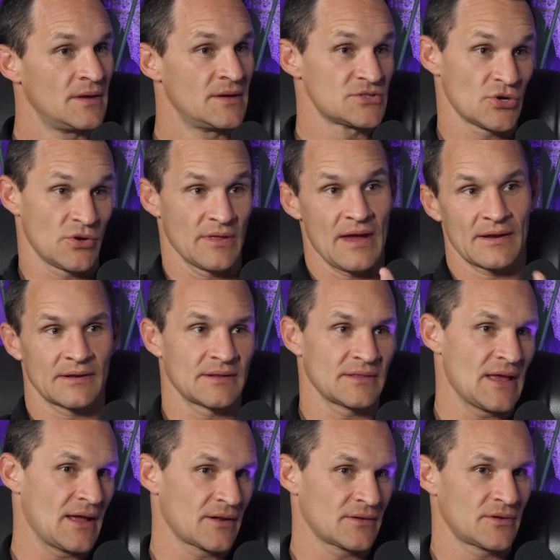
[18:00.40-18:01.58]
So
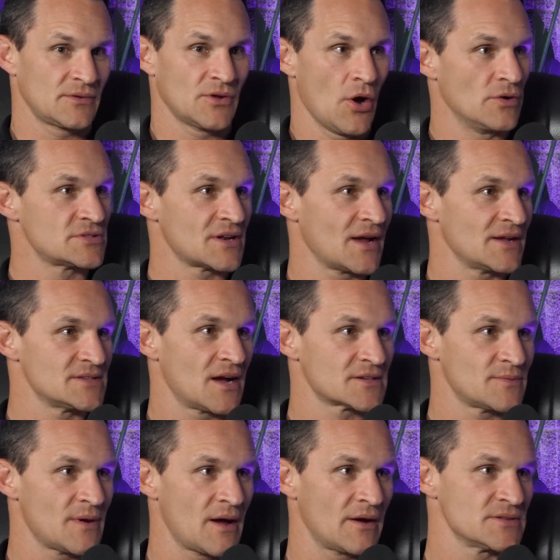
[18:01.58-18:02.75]
that coach that I talked
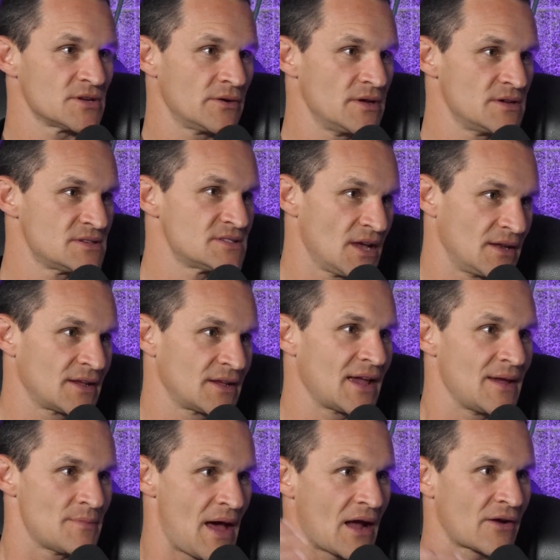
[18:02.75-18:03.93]
about, so his son
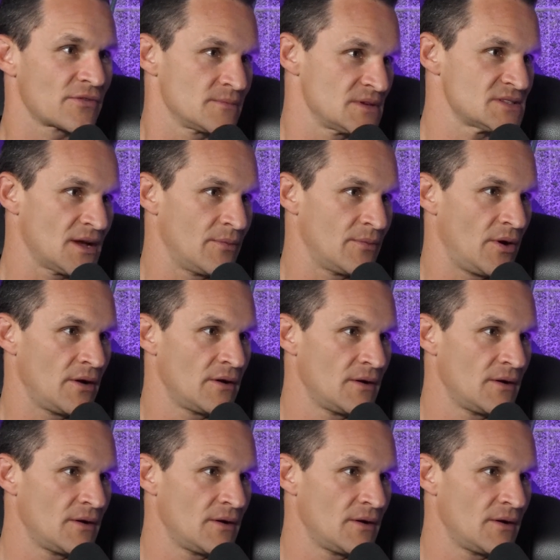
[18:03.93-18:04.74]
came back from the summer.